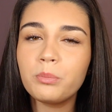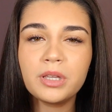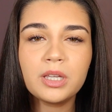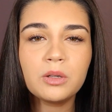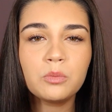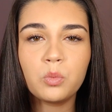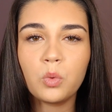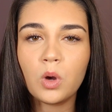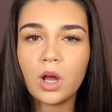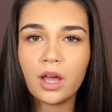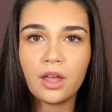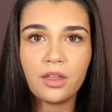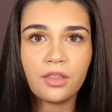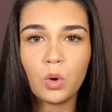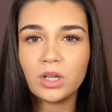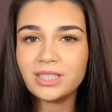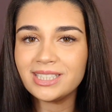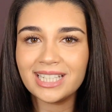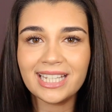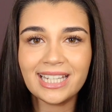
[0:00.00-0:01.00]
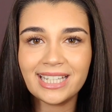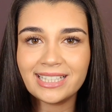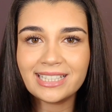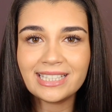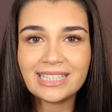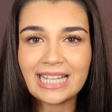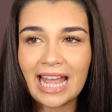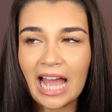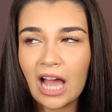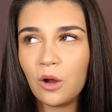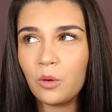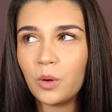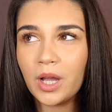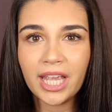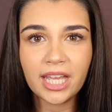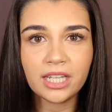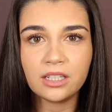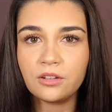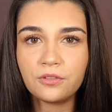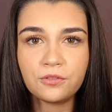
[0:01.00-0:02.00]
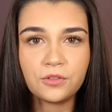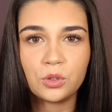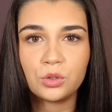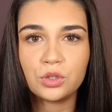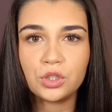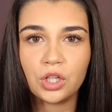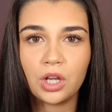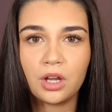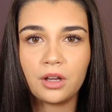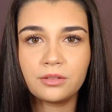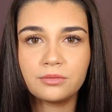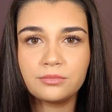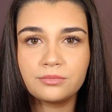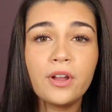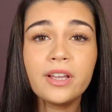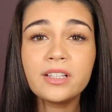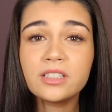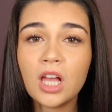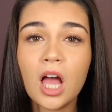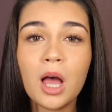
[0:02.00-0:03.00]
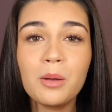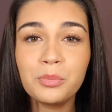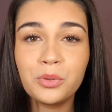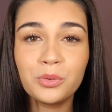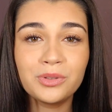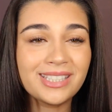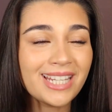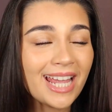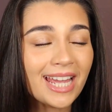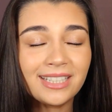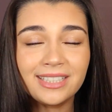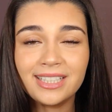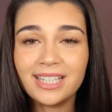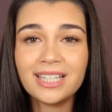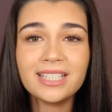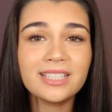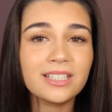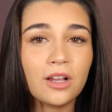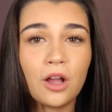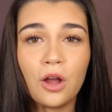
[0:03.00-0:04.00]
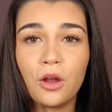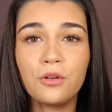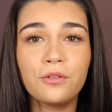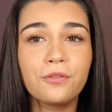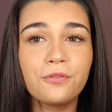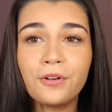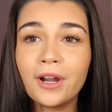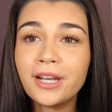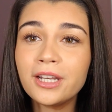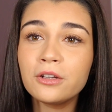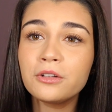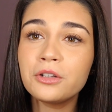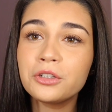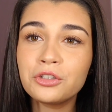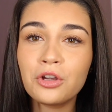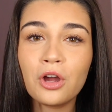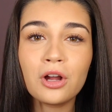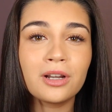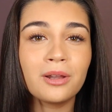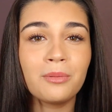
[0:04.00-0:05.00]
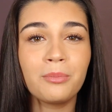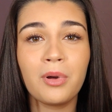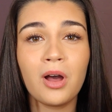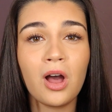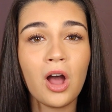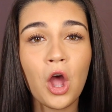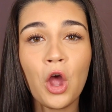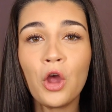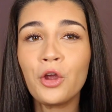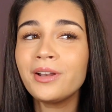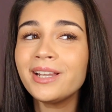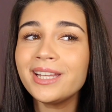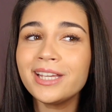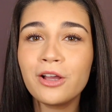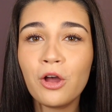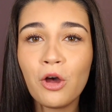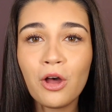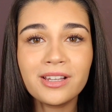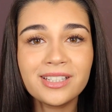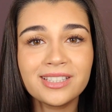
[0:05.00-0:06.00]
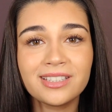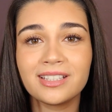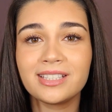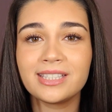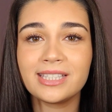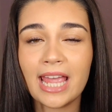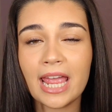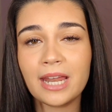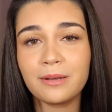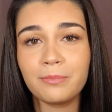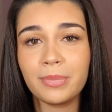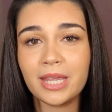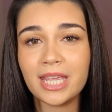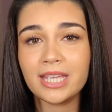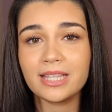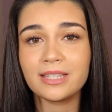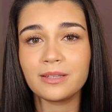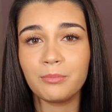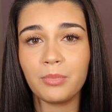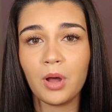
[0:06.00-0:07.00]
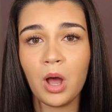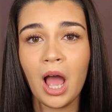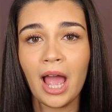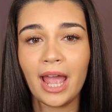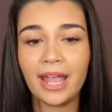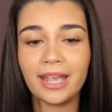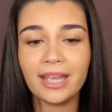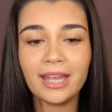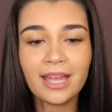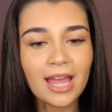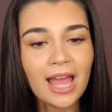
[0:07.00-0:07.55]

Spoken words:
be worth what it is now in the future. For example, 10 years ago, Freddo the chocolate bar only cost us 10p to buy.